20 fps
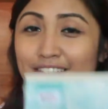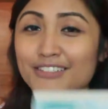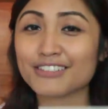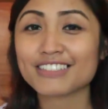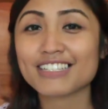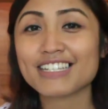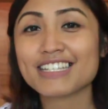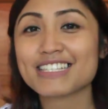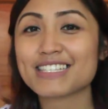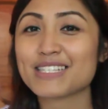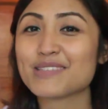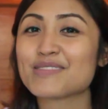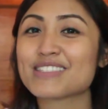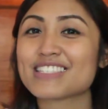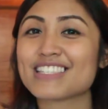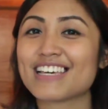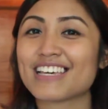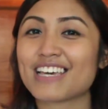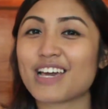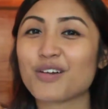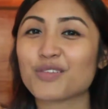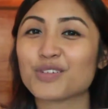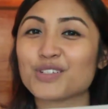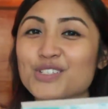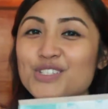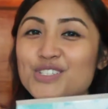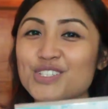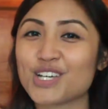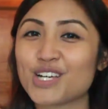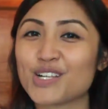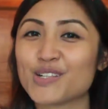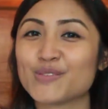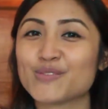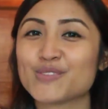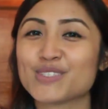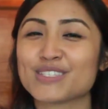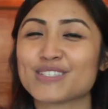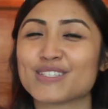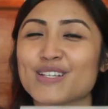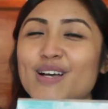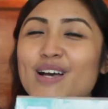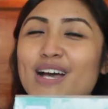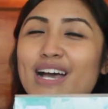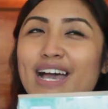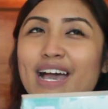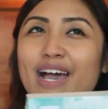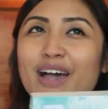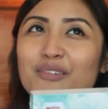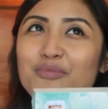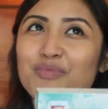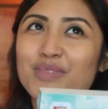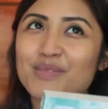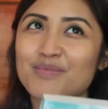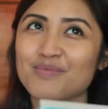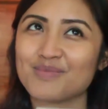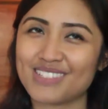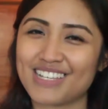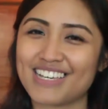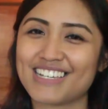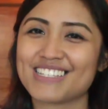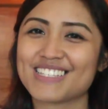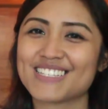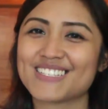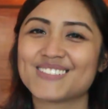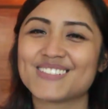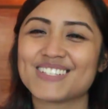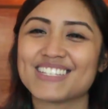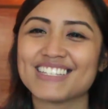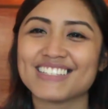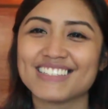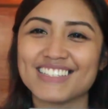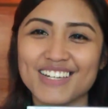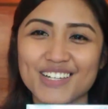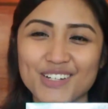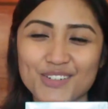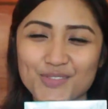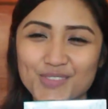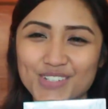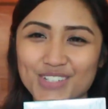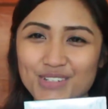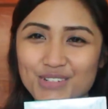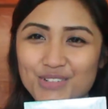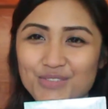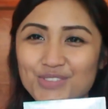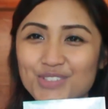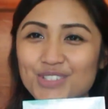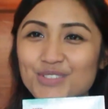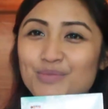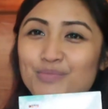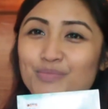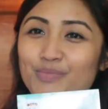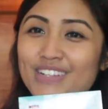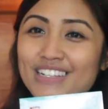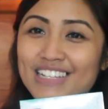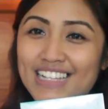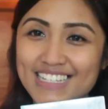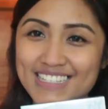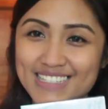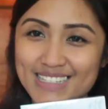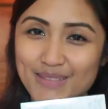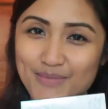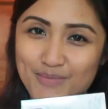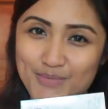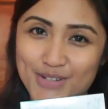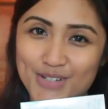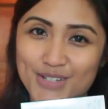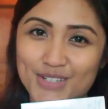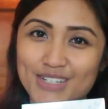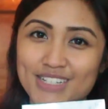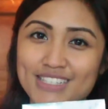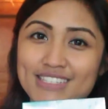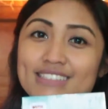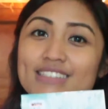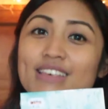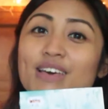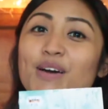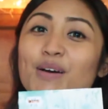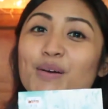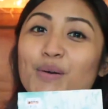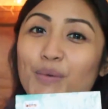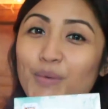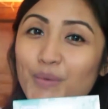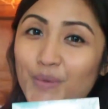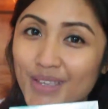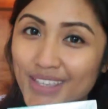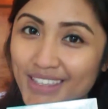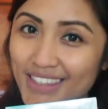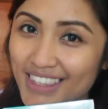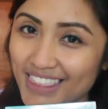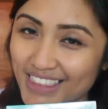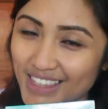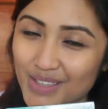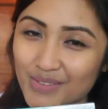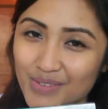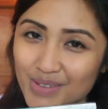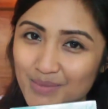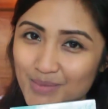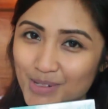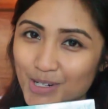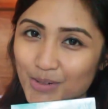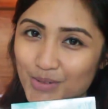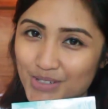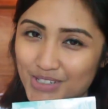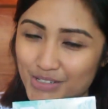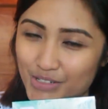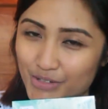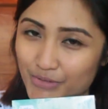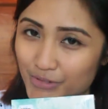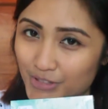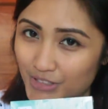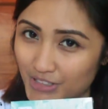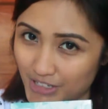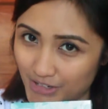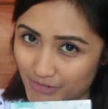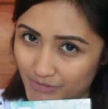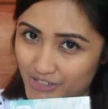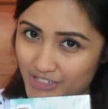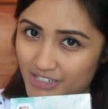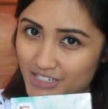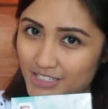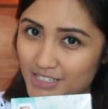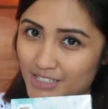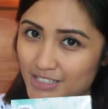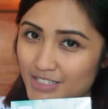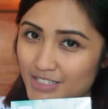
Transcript: It really seems like our shelves have been blessed with a lot of wonderful classic books with even more wonderful covers.